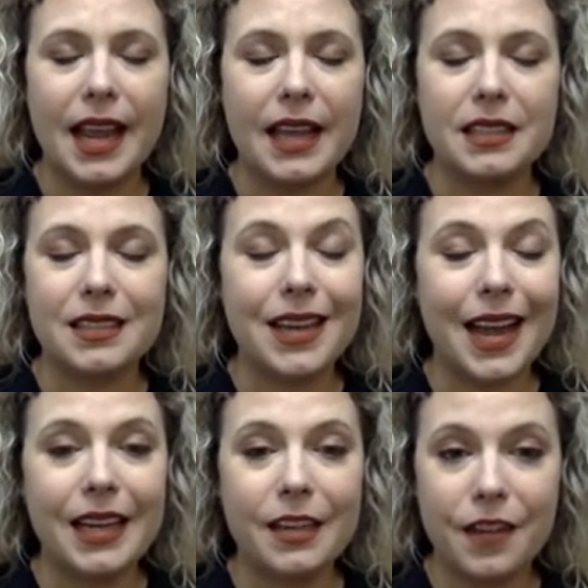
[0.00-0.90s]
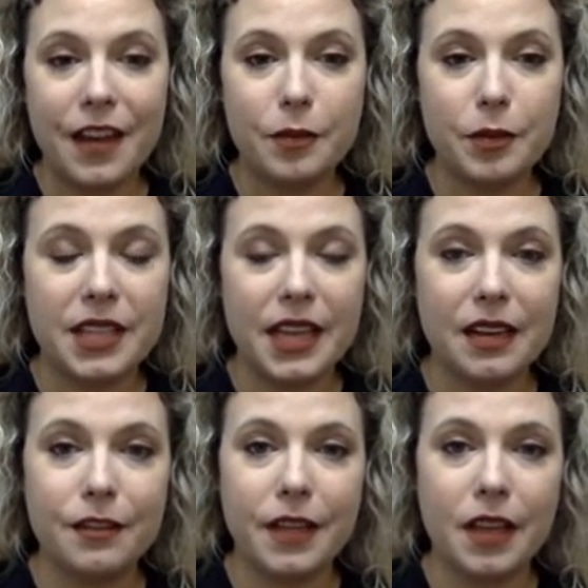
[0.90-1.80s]
And
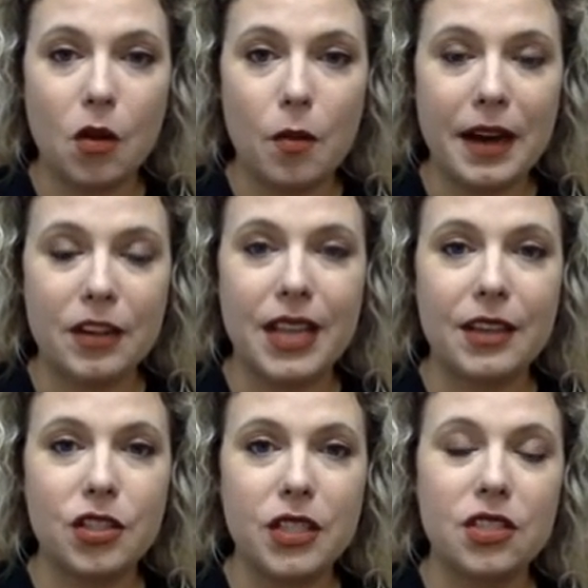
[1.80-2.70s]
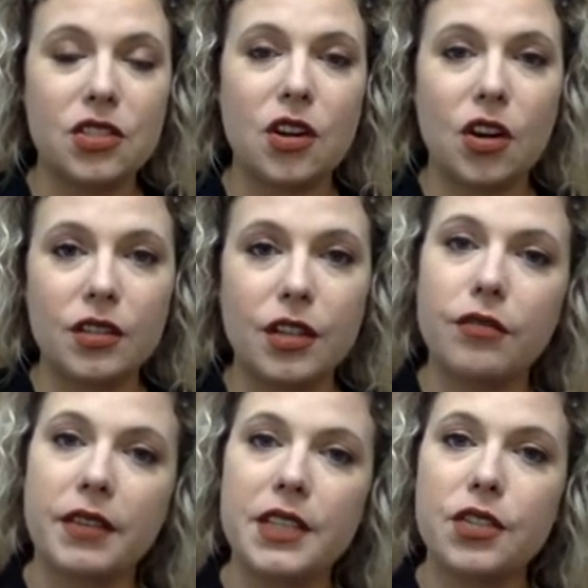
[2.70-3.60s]
95% of vehicle buyers actually start
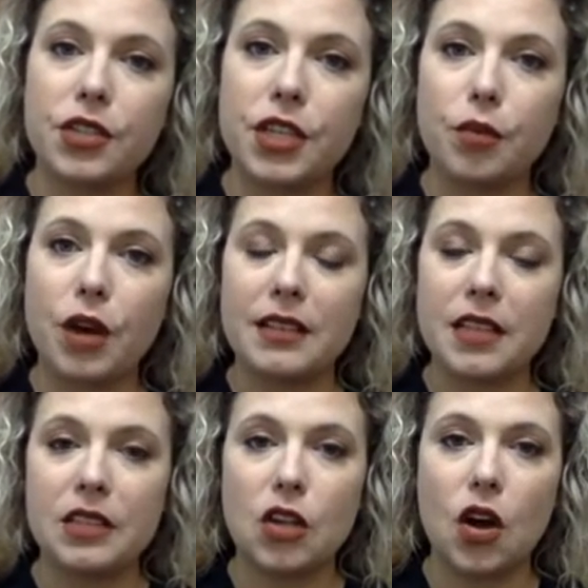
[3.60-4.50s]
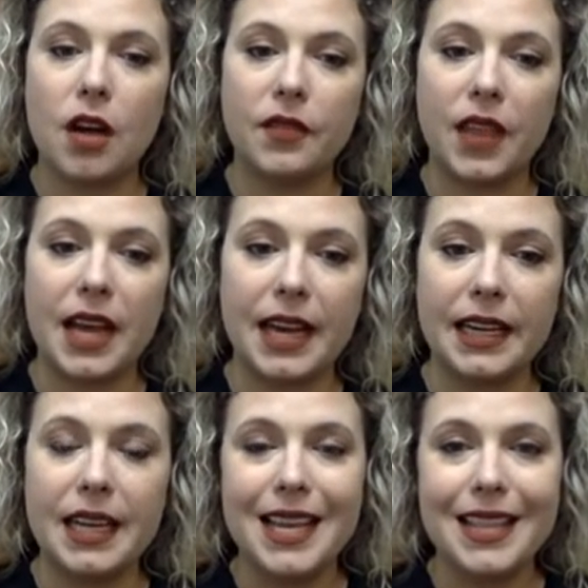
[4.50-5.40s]
their researching process
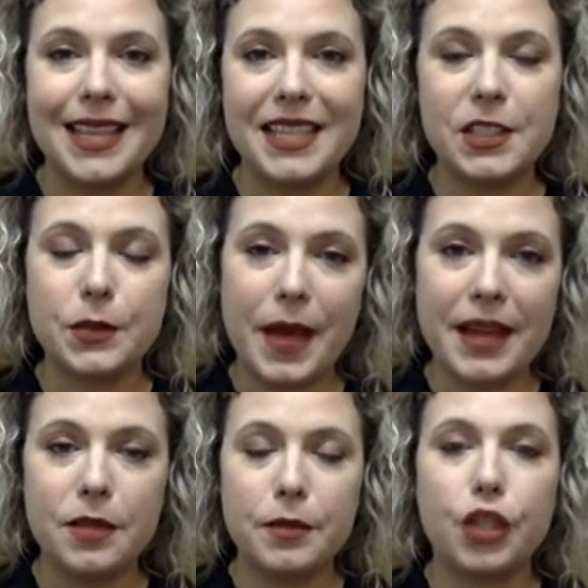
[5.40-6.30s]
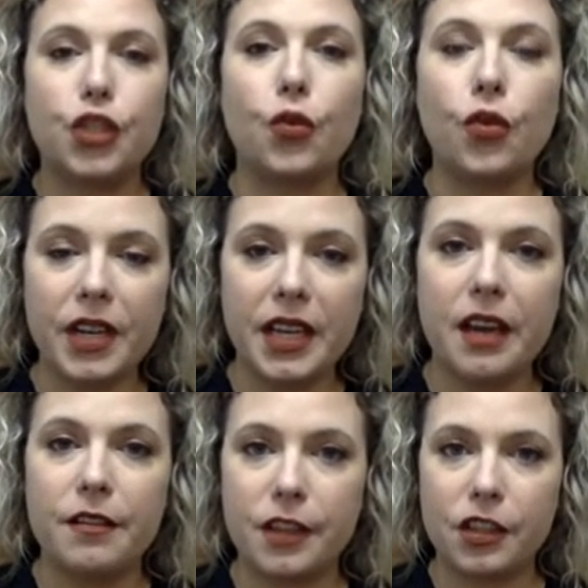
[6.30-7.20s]
online. They spend a majority
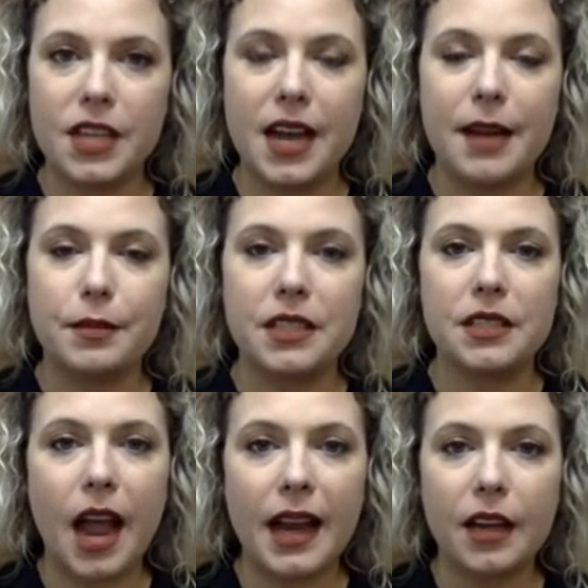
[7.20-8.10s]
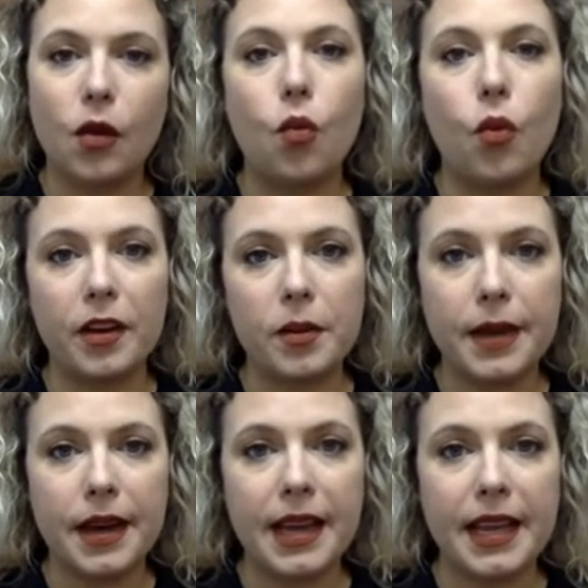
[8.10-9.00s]
of their time deciding where to
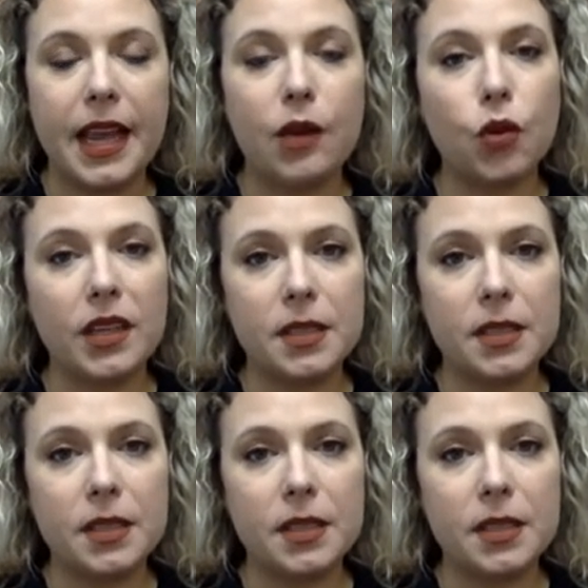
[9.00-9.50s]
buy and